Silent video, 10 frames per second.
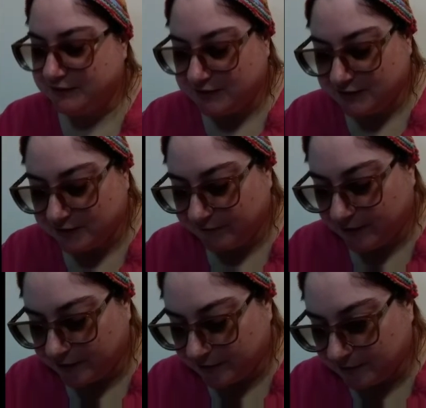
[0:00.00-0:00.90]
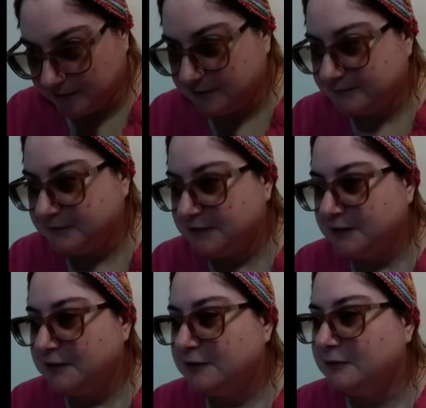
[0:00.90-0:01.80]
the clarifier,
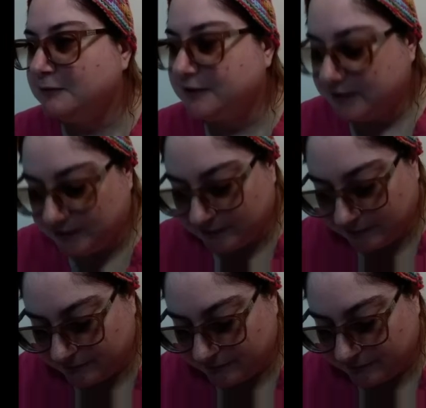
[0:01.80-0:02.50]
we have